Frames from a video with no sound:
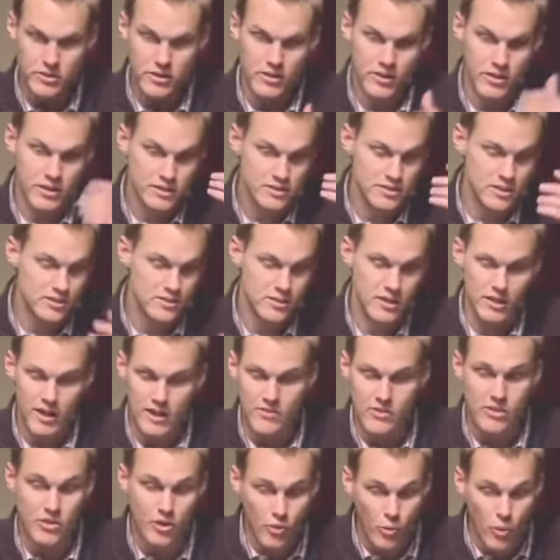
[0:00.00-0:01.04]
And then it says in
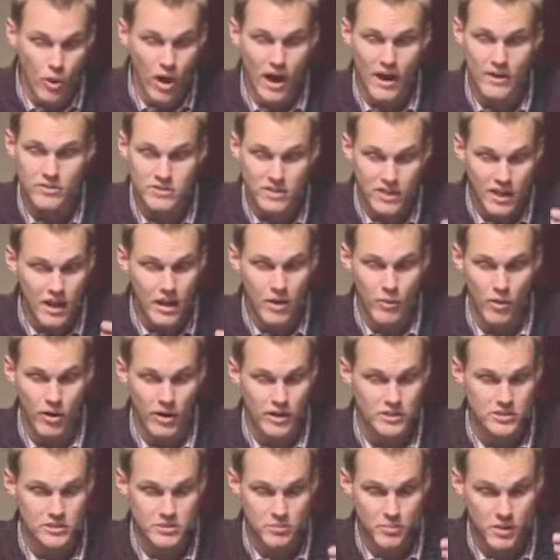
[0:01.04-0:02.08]
11, their wives
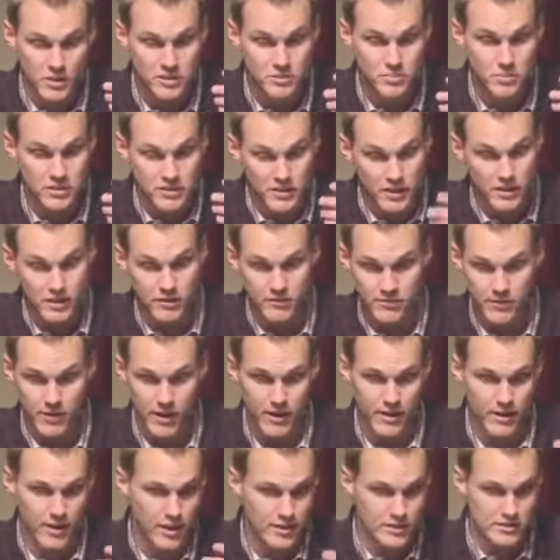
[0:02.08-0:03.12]
likewise must be
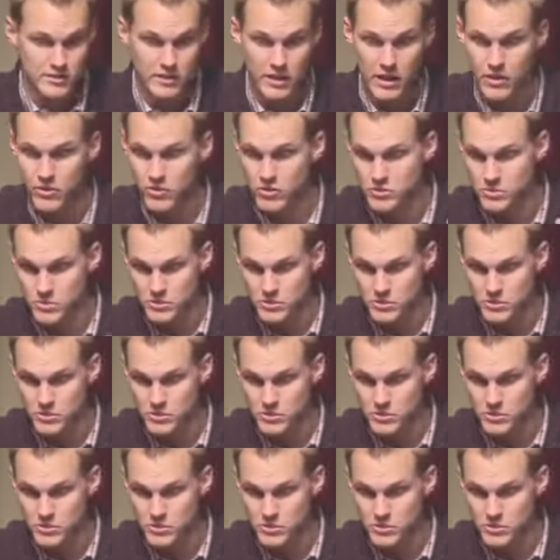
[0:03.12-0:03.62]
dignified, not slanderers,